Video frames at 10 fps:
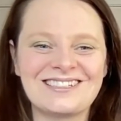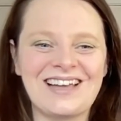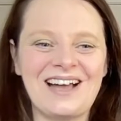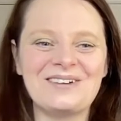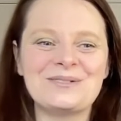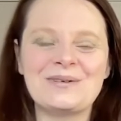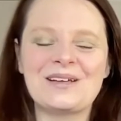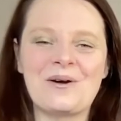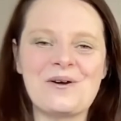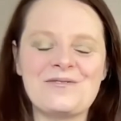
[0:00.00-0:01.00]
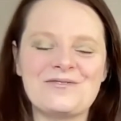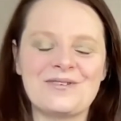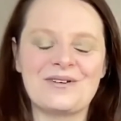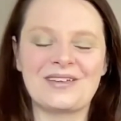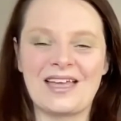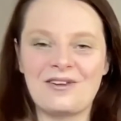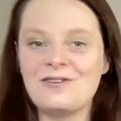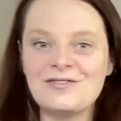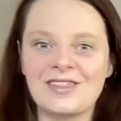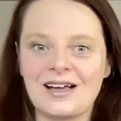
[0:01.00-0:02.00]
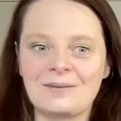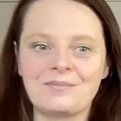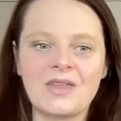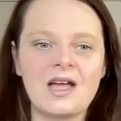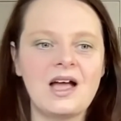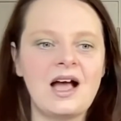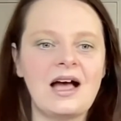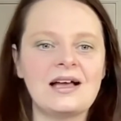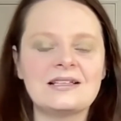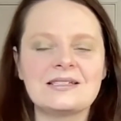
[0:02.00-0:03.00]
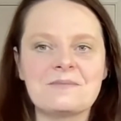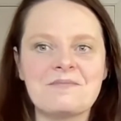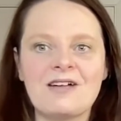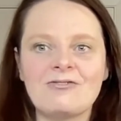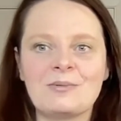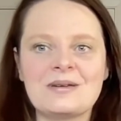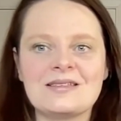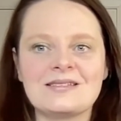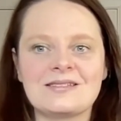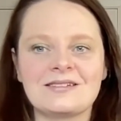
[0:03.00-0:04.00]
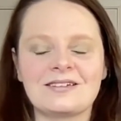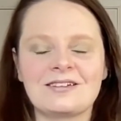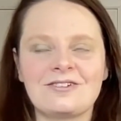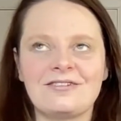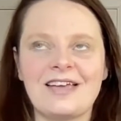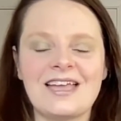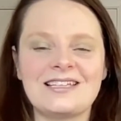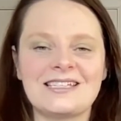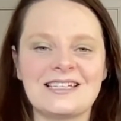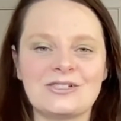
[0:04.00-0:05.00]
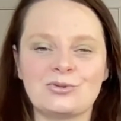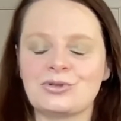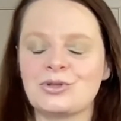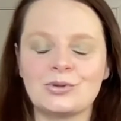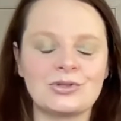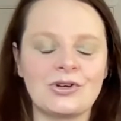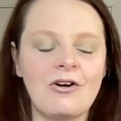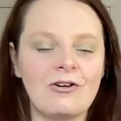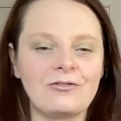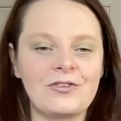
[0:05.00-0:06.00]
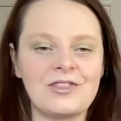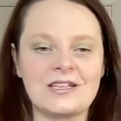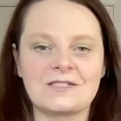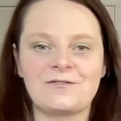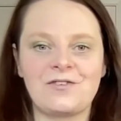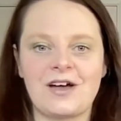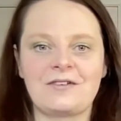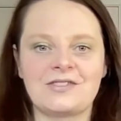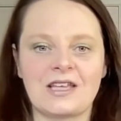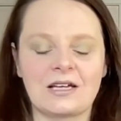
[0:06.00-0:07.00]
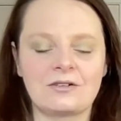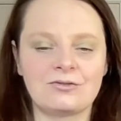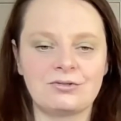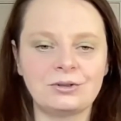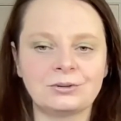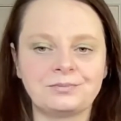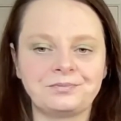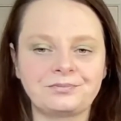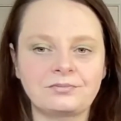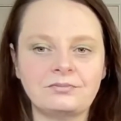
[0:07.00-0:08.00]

So how do we go get over that? And Mel Robbins created or thought of this 5-second rule.